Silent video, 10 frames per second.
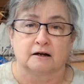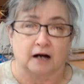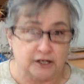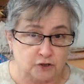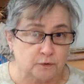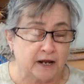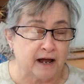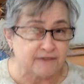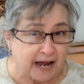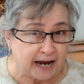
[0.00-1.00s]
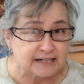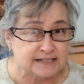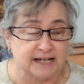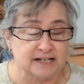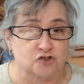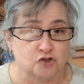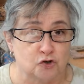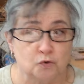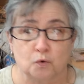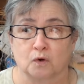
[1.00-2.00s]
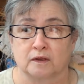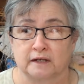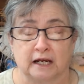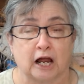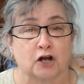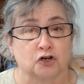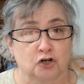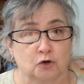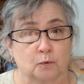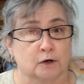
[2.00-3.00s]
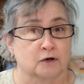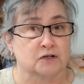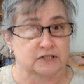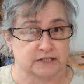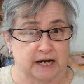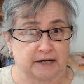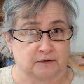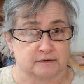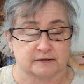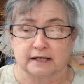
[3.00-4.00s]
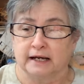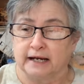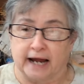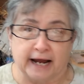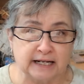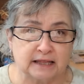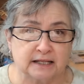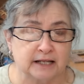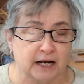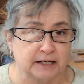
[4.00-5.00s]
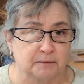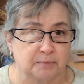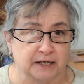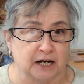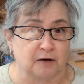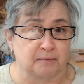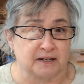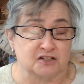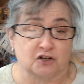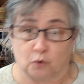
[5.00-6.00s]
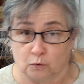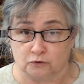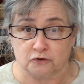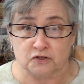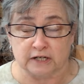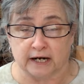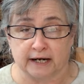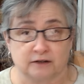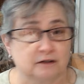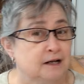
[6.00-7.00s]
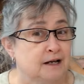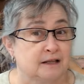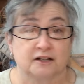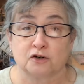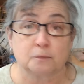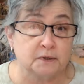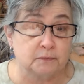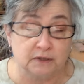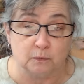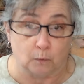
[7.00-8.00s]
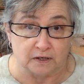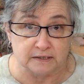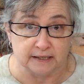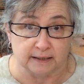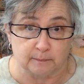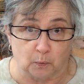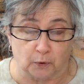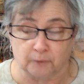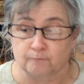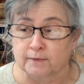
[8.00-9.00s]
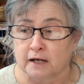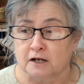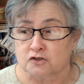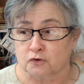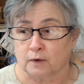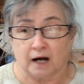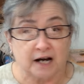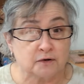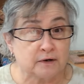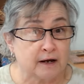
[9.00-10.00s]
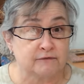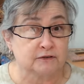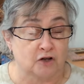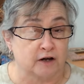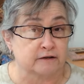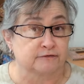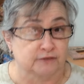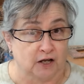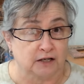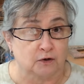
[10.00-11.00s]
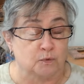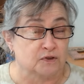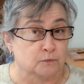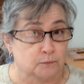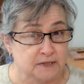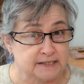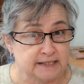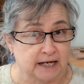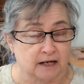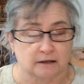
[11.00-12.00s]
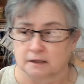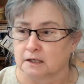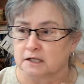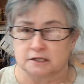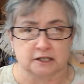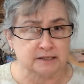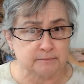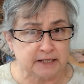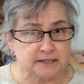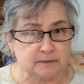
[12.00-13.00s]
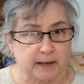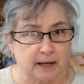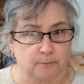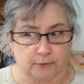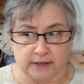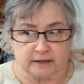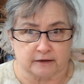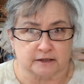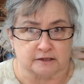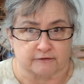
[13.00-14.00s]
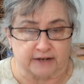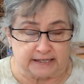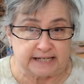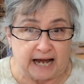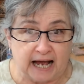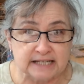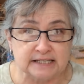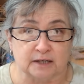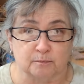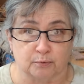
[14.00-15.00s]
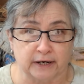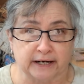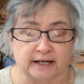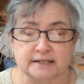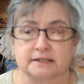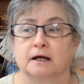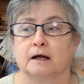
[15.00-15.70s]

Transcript: I don't have access to the newer styles. Anything that I can pick up is an older style that nobody really wants anymore. So I don't have a lot of luck with Aritzia. Doesn't mean it's a bad brand. I think it's a fantastic brand.